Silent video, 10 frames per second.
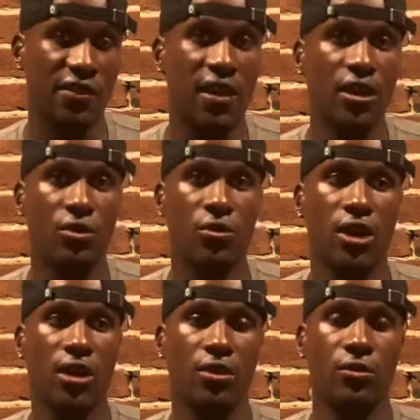think
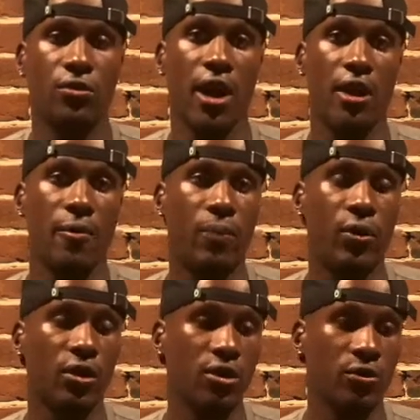we're at a
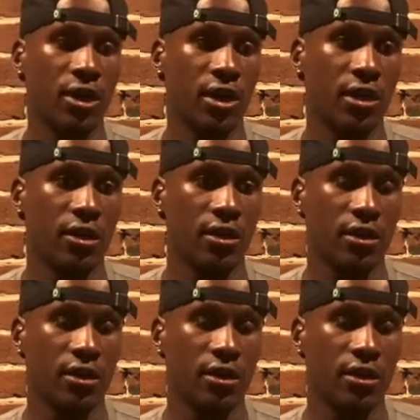point where